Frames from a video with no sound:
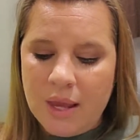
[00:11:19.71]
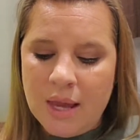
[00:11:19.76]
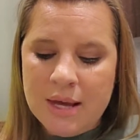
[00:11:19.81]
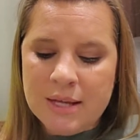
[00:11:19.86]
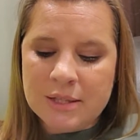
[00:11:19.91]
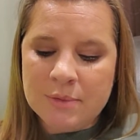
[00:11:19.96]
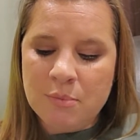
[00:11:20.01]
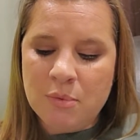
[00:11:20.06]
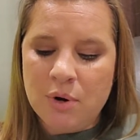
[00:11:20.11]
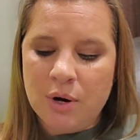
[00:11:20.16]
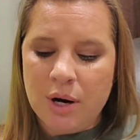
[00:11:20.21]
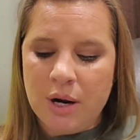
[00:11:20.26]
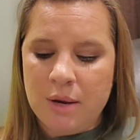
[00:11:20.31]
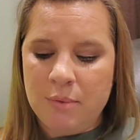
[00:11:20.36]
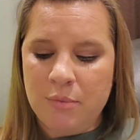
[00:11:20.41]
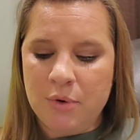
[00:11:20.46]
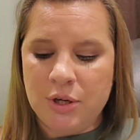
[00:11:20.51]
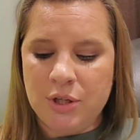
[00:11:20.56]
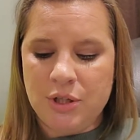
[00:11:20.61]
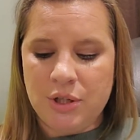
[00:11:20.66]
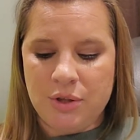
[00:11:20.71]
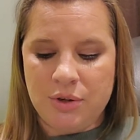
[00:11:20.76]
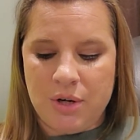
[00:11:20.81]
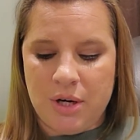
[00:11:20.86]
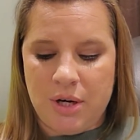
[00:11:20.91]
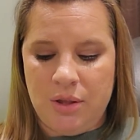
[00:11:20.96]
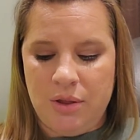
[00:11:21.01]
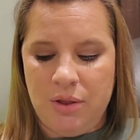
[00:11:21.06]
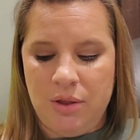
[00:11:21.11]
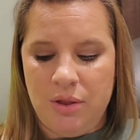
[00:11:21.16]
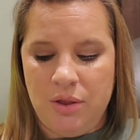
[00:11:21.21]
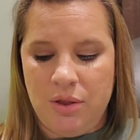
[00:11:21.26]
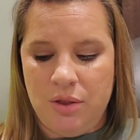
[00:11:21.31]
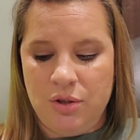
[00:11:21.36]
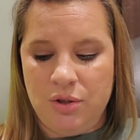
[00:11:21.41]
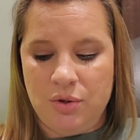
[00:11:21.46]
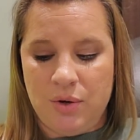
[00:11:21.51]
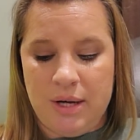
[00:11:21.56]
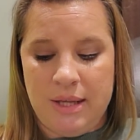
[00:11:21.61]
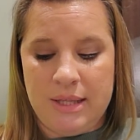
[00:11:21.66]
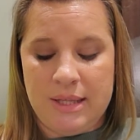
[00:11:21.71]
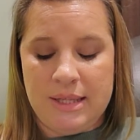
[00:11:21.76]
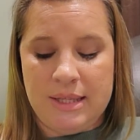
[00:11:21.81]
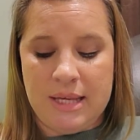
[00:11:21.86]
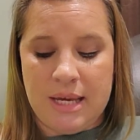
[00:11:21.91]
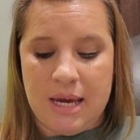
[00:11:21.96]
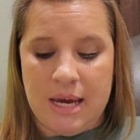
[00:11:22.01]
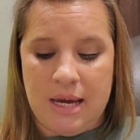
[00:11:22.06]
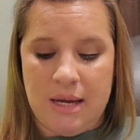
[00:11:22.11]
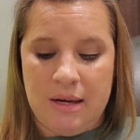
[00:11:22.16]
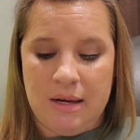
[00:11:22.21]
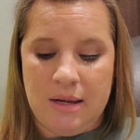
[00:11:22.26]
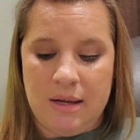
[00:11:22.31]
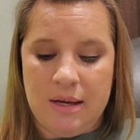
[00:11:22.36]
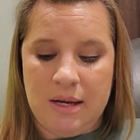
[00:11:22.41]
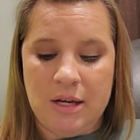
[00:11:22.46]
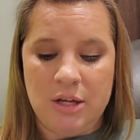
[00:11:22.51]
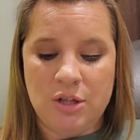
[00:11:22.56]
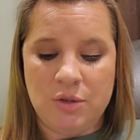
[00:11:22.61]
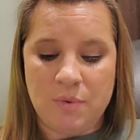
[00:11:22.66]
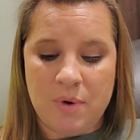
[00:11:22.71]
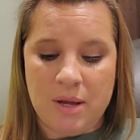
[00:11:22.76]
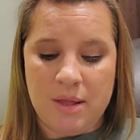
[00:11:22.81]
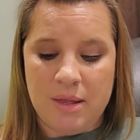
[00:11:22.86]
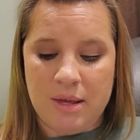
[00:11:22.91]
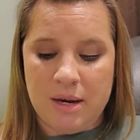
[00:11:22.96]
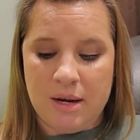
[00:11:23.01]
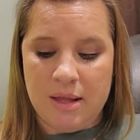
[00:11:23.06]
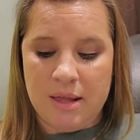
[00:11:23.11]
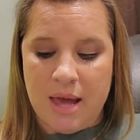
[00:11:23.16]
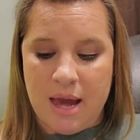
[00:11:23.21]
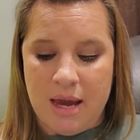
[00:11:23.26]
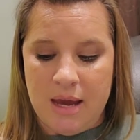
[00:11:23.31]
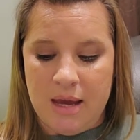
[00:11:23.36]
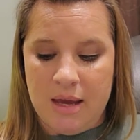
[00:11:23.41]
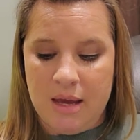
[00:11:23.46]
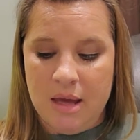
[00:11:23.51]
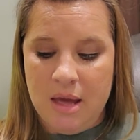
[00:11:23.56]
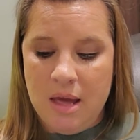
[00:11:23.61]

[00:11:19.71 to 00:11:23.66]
As more and more children joined the singing, each one lit a light.